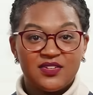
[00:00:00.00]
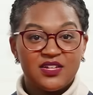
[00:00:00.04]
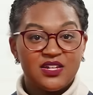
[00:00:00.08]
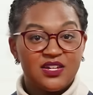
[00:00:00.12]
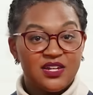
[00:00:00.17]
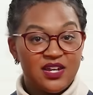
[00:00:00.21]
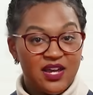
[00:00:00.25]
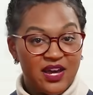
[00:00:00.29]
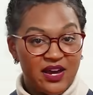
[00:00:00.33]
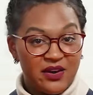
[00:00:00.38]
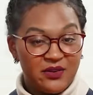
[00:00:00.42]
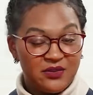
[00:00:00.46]

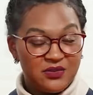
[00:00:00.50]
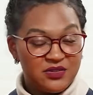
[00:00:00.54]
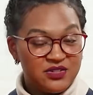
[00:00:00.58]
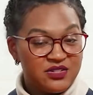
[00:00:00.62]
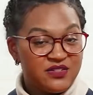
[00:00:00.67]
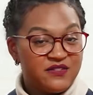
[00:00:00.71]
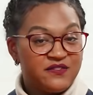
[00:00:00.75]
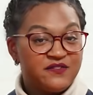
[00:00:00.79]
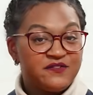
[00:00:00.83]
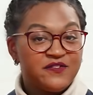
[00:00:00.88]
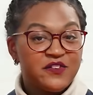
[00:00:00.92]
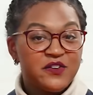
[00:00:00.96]
Now, to
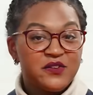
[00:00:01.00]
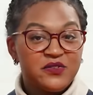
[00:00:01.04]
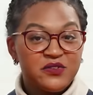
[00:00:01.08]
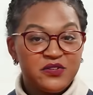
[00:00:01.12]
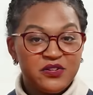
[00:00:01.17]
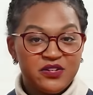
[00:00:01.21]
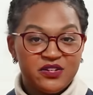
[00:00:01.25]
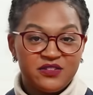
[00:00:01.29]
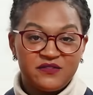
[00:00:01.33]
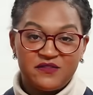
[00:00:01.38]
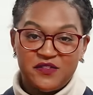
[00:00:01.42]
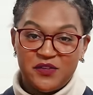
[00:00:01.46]
further
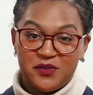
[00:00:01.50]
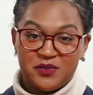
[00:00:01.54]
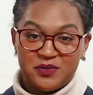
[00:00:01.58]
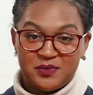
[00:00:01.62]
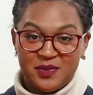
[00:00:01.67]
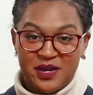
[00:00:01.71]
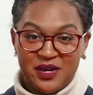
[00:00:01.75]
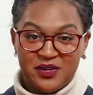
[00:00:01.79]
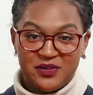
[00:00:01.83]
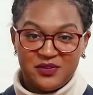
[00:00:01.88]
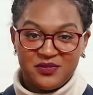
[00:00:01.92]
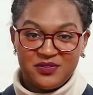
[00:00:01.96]
confuse
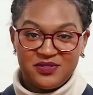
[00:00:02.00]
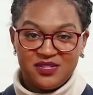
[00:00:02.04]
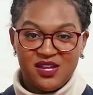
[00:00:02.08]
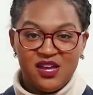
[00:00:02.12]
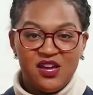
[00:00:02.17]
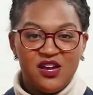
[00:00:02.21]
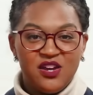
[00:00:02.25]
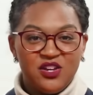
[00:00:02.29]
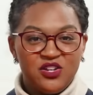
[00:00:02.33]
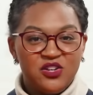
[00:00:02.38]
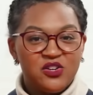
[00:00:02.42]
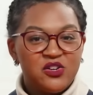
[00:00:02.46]
matters,
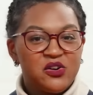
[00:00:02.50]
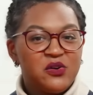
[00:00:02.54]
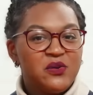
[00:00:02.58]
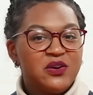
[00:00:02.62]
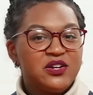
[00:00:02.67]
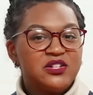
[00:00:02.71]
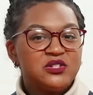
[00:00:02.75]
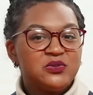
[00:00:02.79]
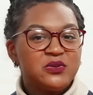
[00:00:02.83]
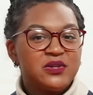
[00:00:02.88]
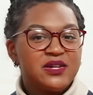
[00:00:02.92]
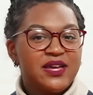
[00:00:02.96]
you're going
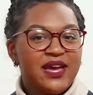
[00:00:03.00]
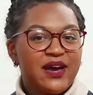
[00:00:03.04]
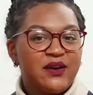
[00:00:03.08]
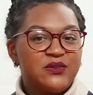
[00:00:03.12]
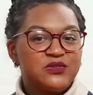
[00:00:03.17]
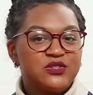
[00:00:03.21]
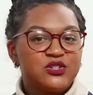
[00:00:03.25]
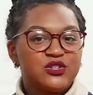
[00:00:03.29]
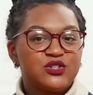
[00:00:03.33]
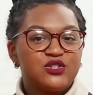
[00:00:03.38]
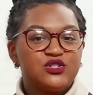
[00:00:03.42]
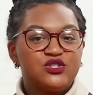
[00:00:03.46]
to
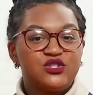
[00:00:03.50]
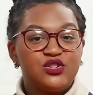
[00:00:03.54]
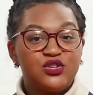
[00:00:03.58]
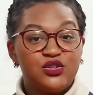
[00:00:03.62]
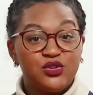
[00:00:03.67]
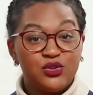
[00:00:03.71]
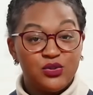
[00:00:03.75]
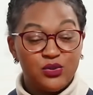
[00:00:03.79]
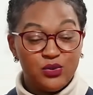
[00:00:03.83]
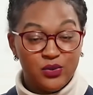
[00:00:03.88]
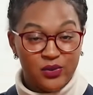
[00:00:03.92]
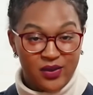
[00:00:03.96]
encounter
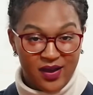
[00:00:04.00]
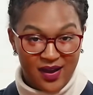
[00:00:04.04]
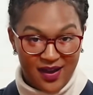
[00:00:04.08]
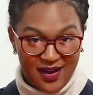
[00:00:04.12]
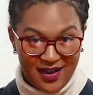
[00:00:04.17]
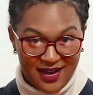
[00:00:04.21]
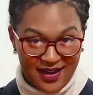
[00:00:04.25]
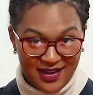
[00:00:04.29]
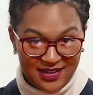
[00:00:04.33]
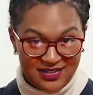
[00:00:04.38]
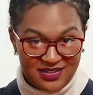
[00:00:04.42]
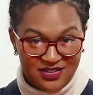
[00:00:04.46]
two
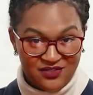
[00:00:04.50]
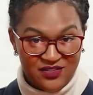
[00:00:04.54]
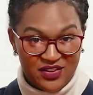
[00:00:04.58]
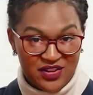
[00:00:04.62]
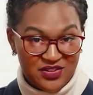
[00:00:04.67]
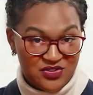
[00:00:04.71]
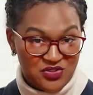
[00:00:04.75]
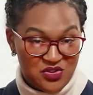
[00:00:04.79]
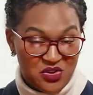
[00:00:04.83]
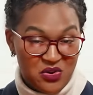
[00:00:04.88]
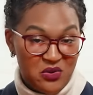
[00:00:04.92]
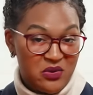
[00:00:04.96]
kinds of
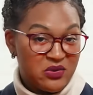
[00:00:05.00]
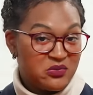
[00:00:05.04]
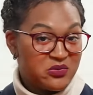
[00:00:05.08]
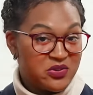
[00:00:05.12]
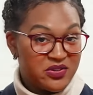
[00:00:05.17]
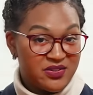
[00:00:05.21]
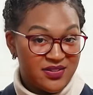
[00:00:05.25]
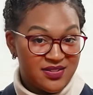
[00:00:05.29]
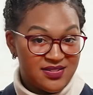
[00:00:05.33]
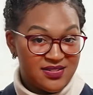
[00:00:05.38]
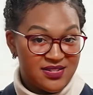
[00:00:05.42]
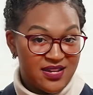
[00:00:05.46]
escrow in real
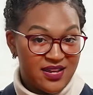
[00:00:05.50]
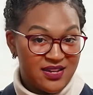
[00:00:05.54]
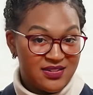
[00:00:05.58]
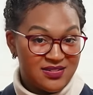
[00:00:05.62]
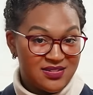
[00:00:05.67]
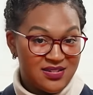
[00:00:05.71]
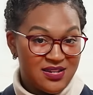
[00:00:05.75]
estate: